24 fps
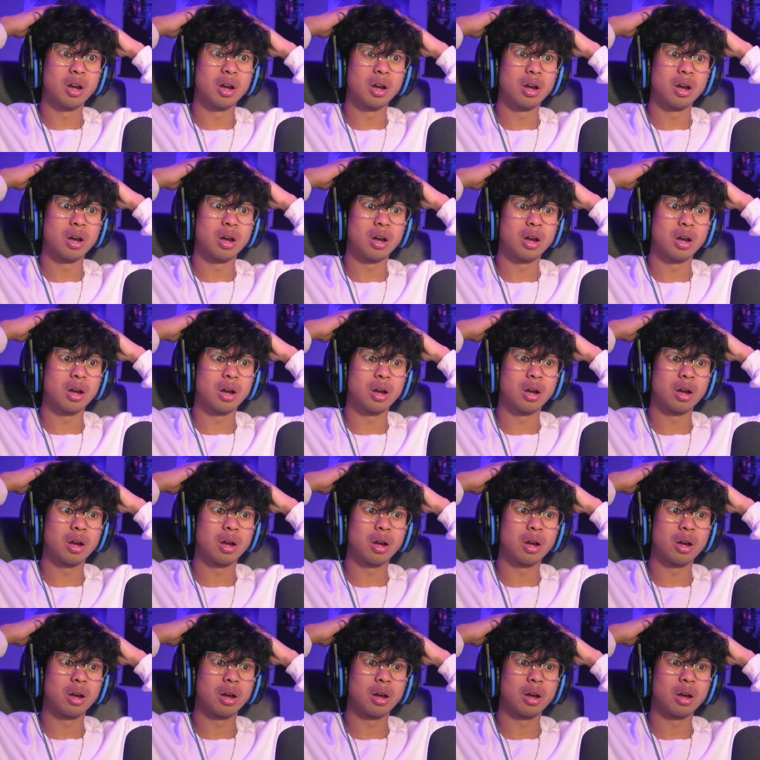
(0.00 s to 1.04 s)

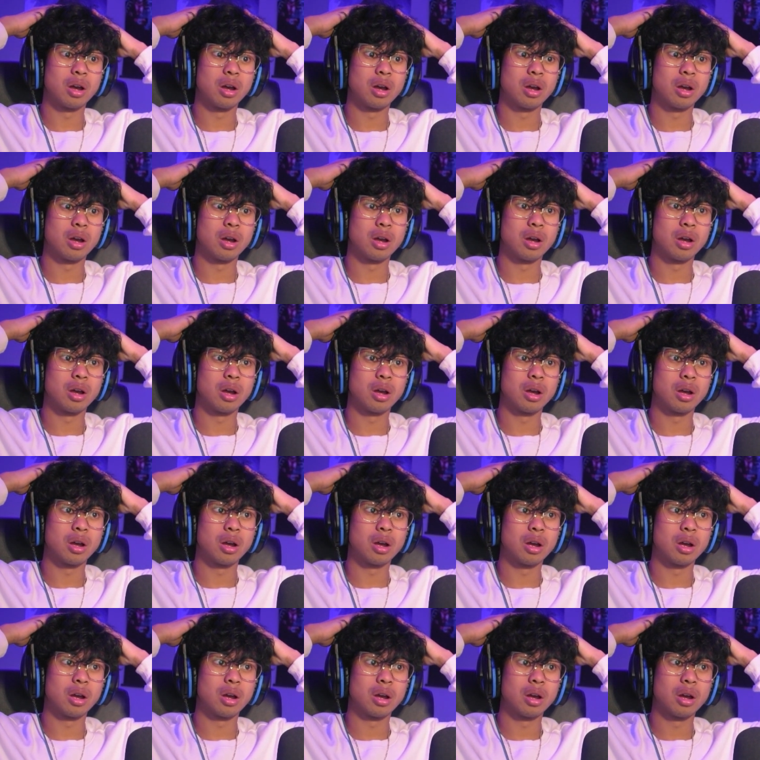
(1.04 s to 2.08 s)

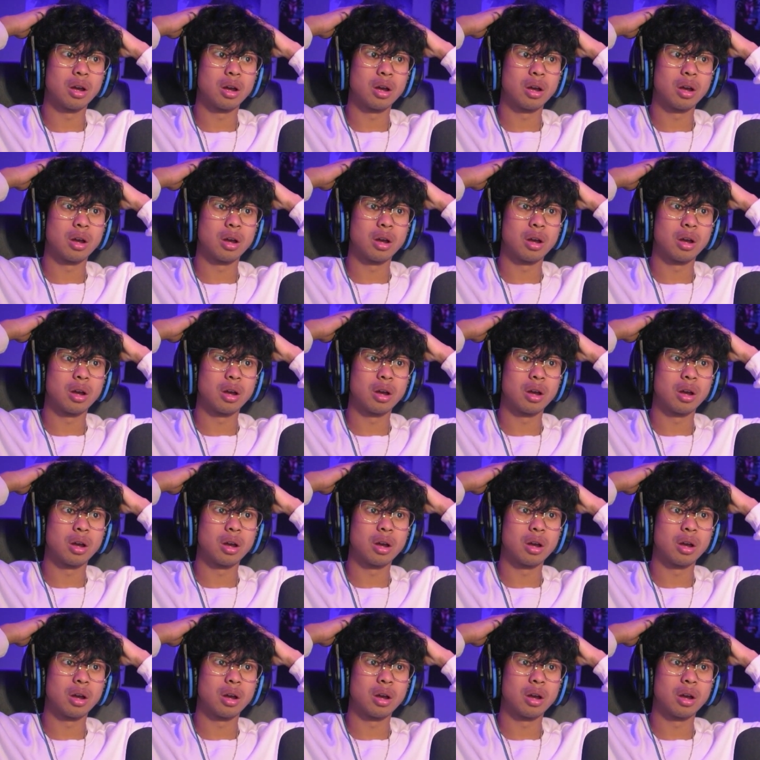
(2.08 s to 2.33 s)
Nothing is said.